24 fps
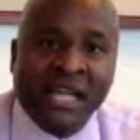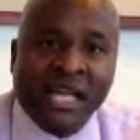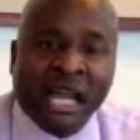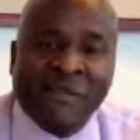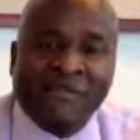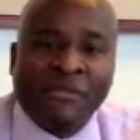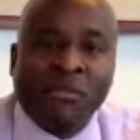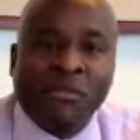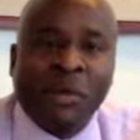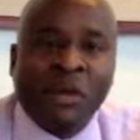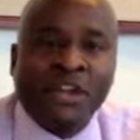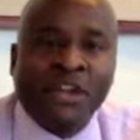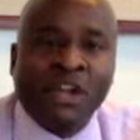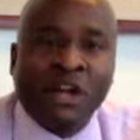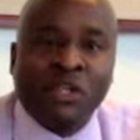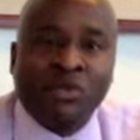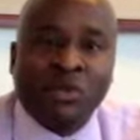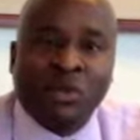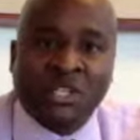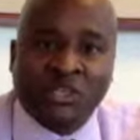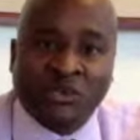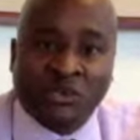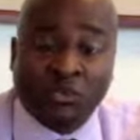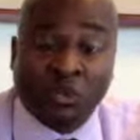everyone knows
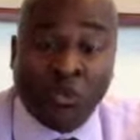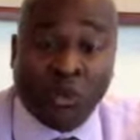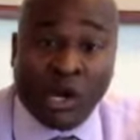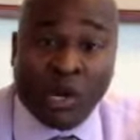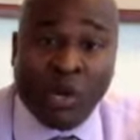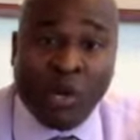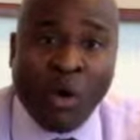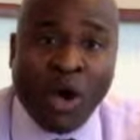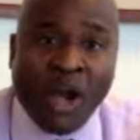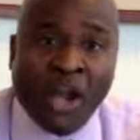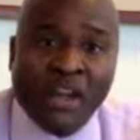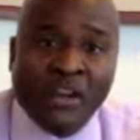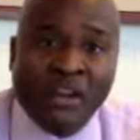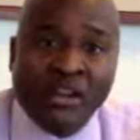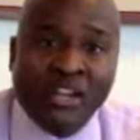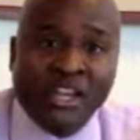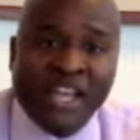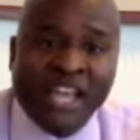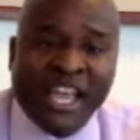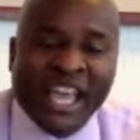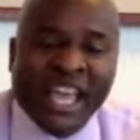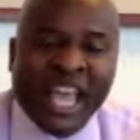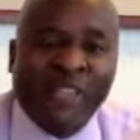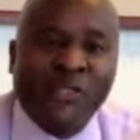what's required,
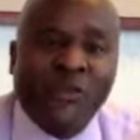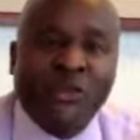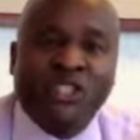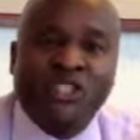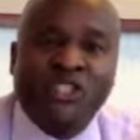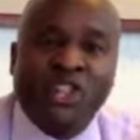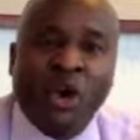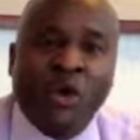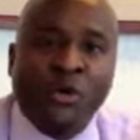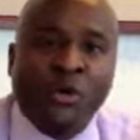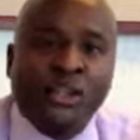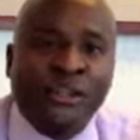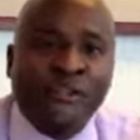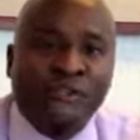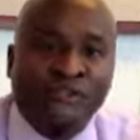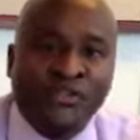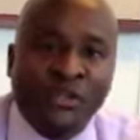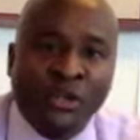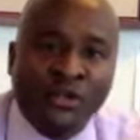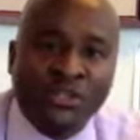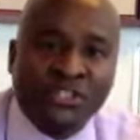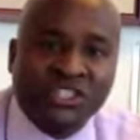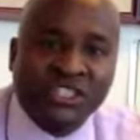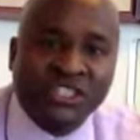and there's no
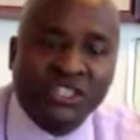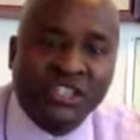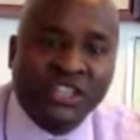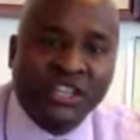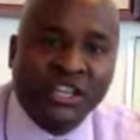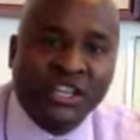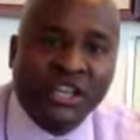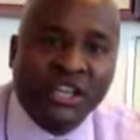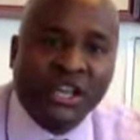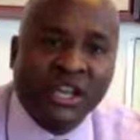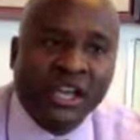confusion,